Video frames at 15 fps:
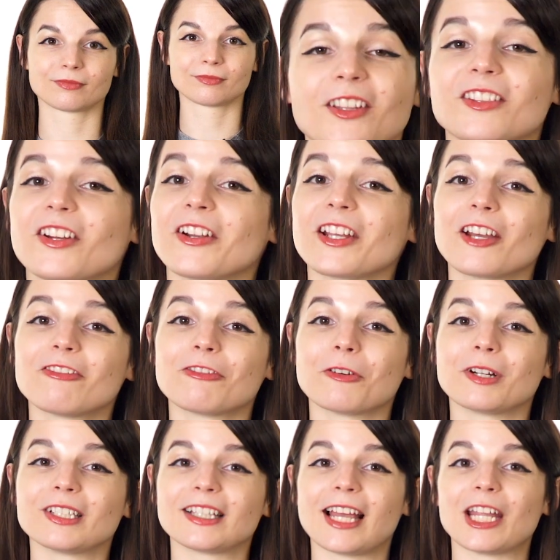Learning a
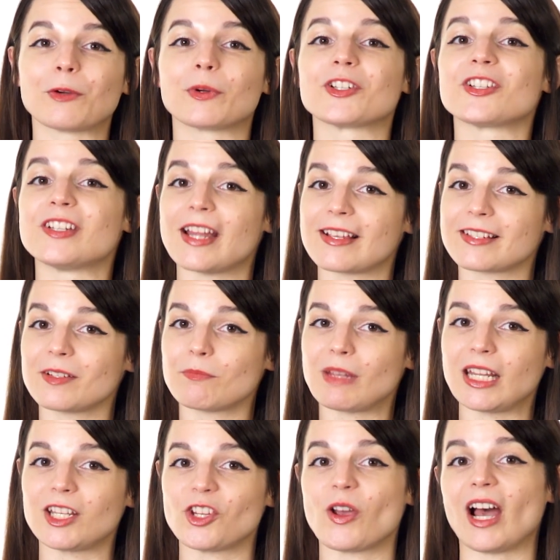foreign language doesn't
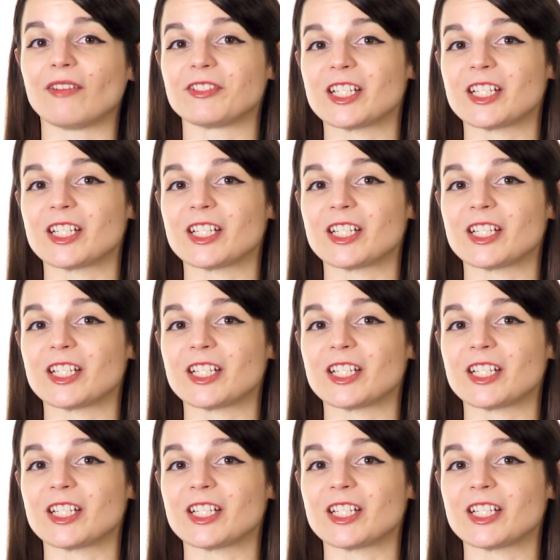mean you have